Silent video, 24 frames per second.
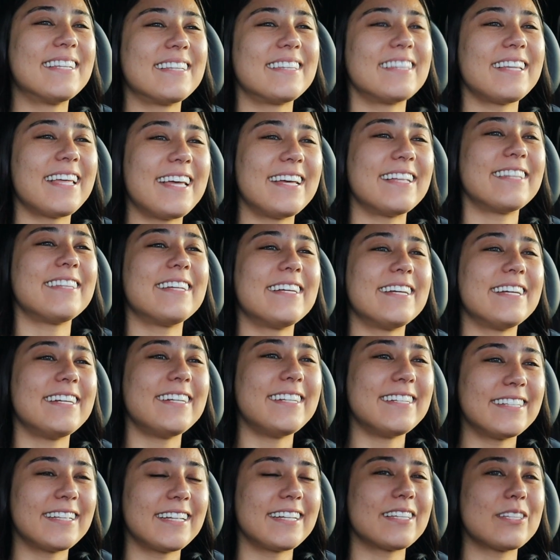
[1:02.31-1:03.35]

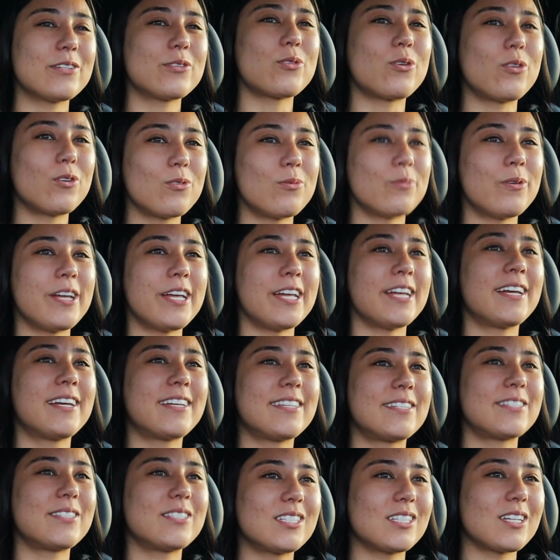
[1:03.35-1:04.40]
lately, like this whole week.
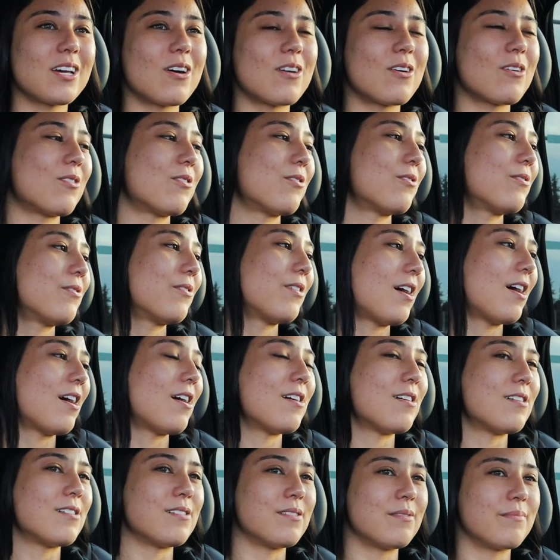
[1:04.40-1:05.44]
So
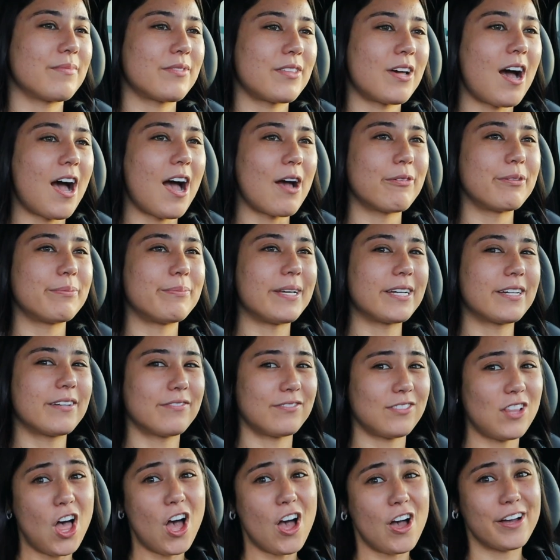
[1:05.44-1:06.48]
thought I would make a
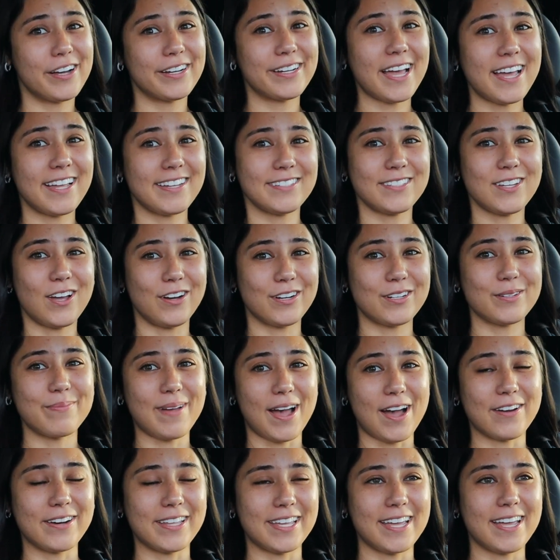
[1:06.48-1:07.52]
vlog and talk
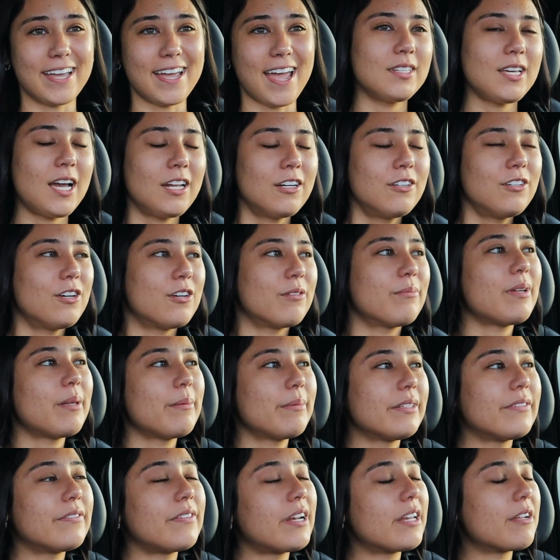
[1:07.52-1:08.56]
about it. I don't know,
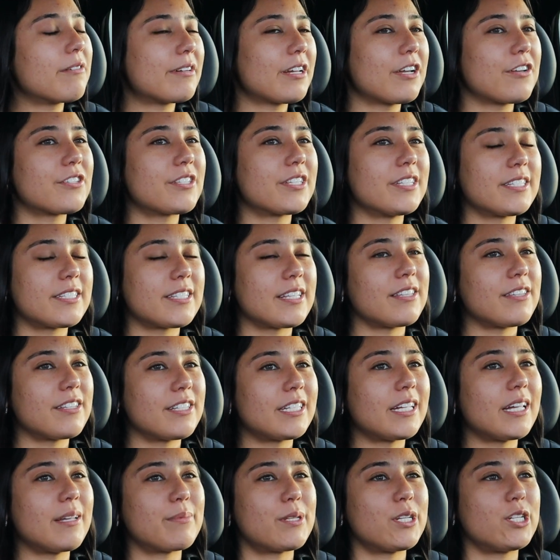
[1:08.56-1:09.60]
maybe if anyone else is in the
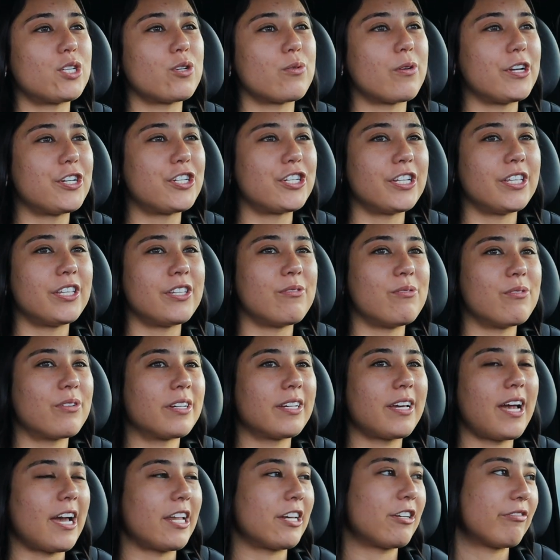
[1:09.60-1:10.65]
same situation, you
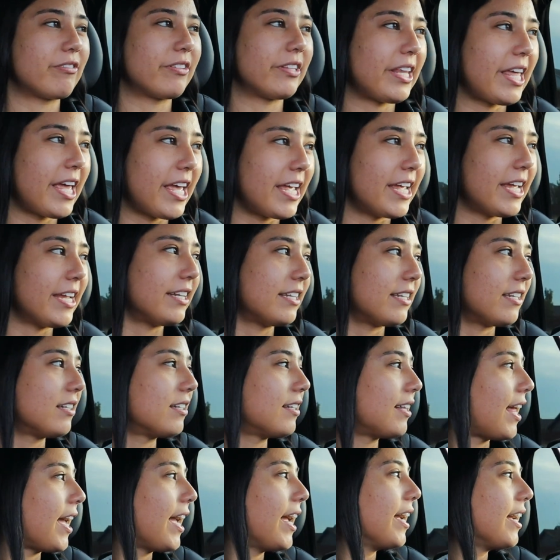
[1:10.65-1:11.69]
can kind of relate.
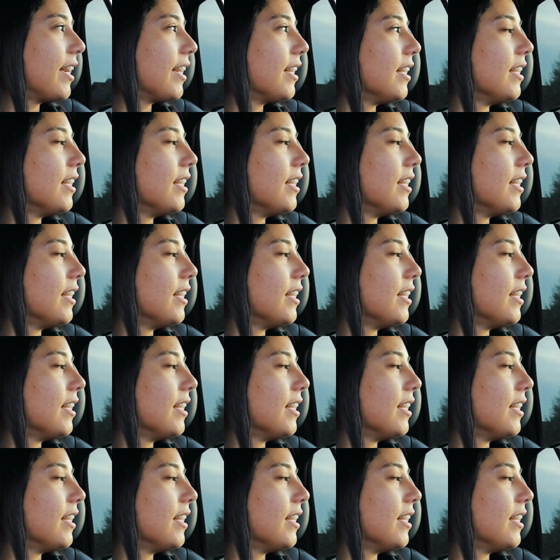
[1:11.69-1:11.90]
Like,